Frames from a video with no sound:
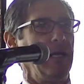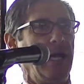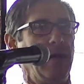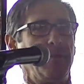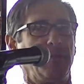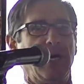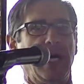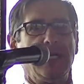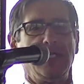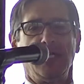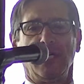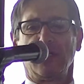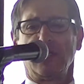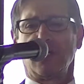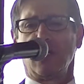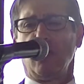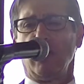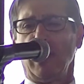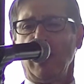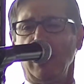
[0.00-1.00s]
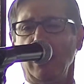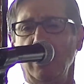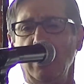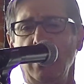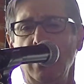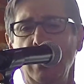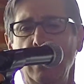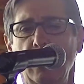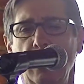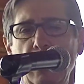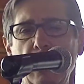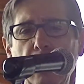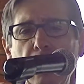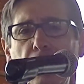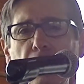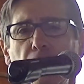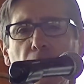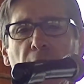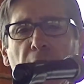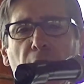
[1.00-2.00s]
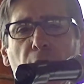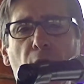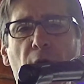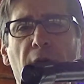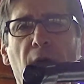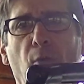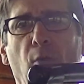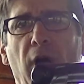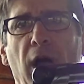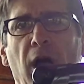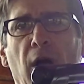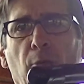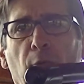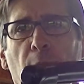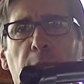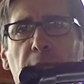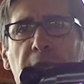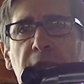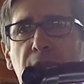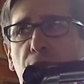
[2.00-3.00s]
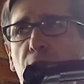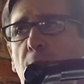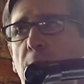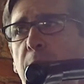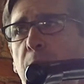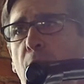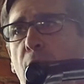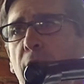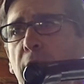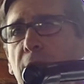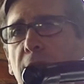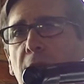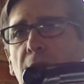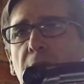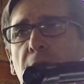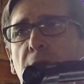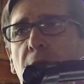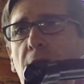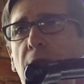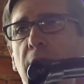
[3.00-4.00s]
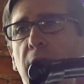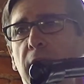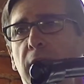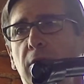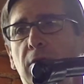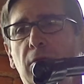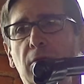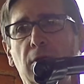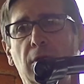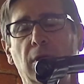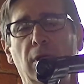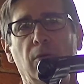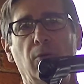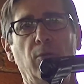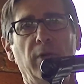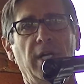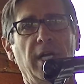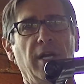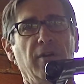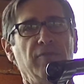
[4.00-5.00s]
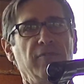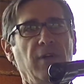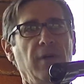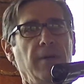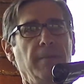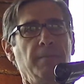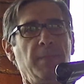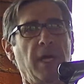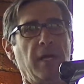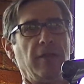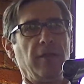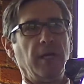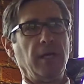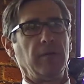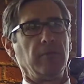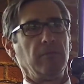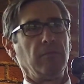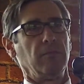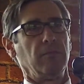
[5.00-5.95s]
that project's going quite well. We're pleased to report that we have, I think,